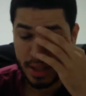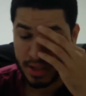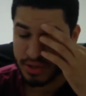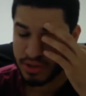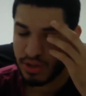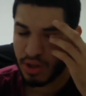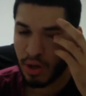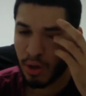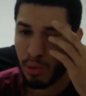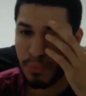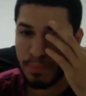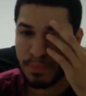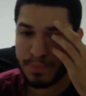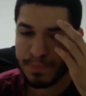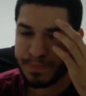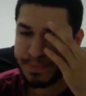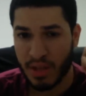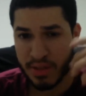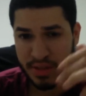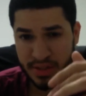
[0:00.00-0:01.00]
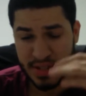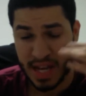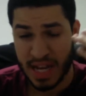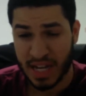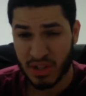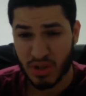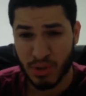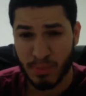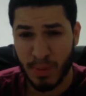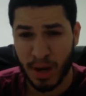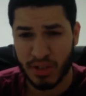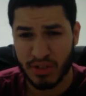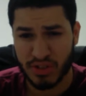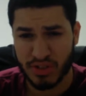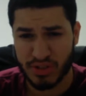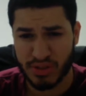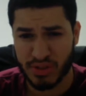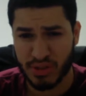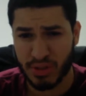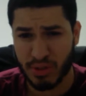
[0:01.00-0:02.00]
So this extra
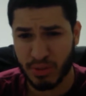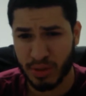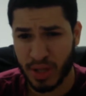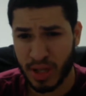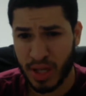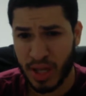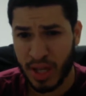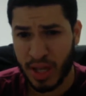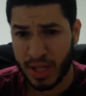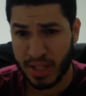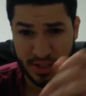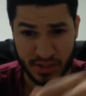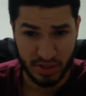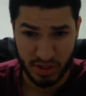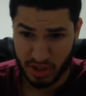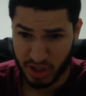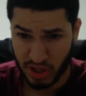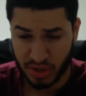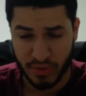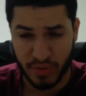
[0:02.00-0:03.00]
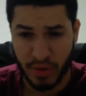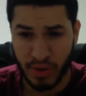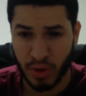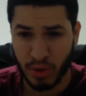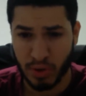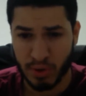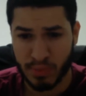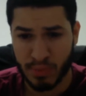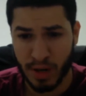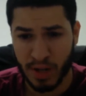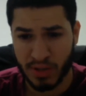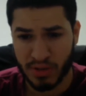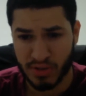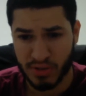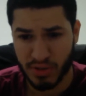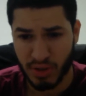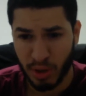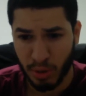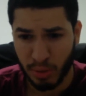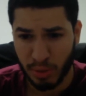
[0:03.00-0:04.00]
monster zone is just for those
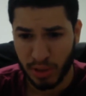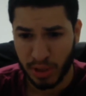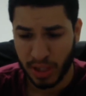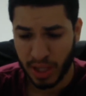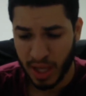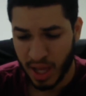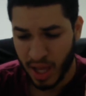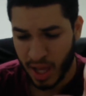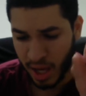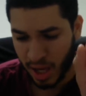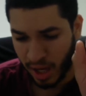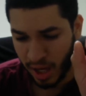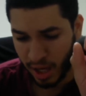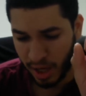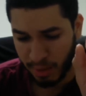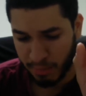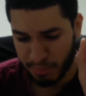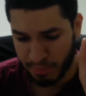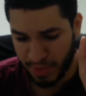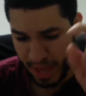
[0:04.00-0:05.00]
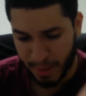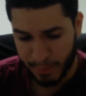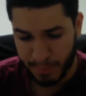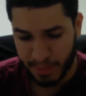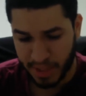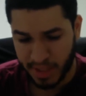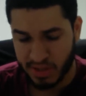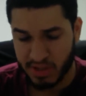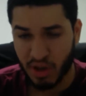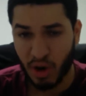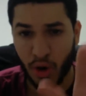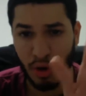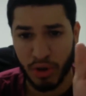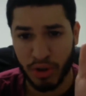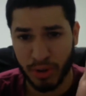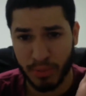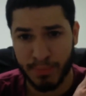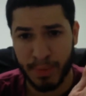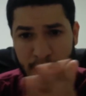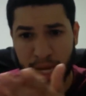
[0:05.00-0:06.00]
monsters only. That means all
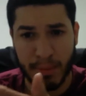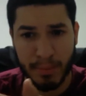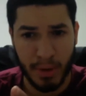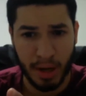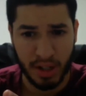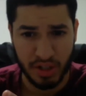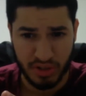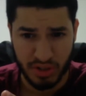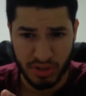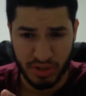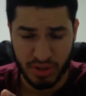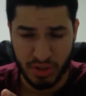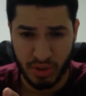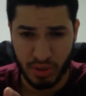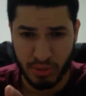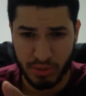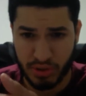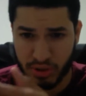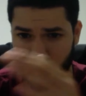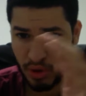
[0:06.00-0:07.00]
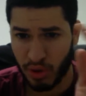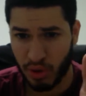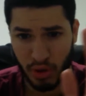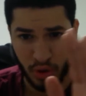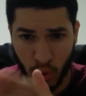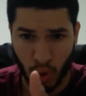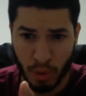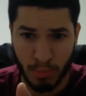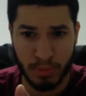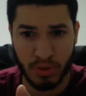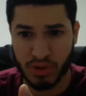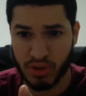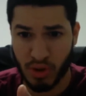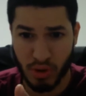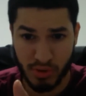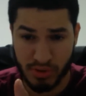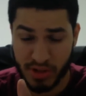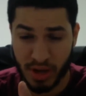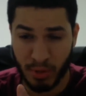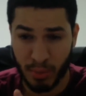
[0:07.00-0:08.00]
your main monster zones, the normal
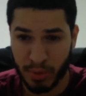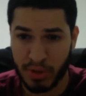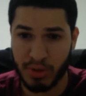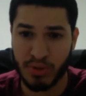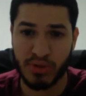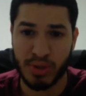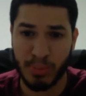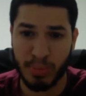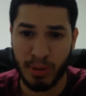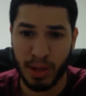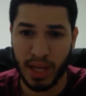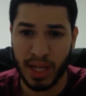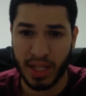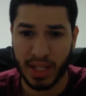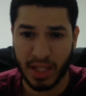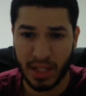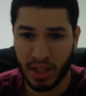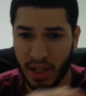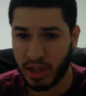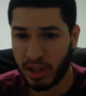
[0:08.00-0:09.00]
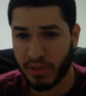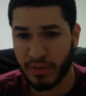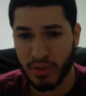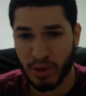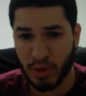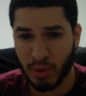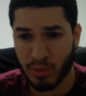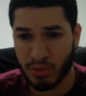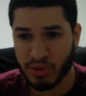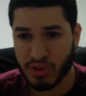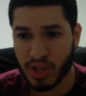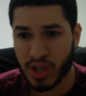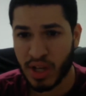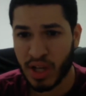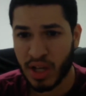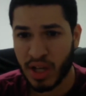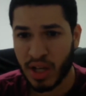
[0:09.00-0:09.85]
zones that we're used to playing in, none of those